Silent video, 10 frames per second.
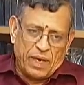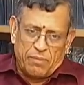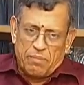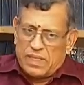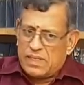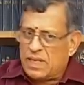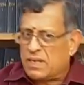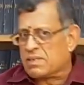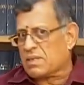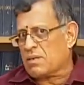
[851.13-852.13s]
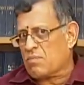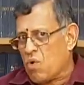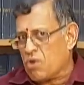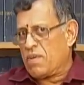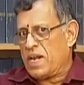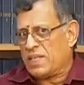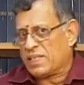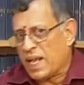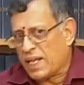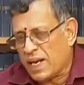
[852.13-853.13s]
It means that more money
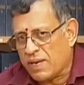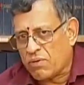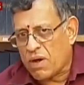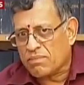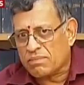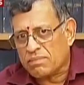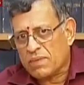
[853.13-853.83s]
is likely to come,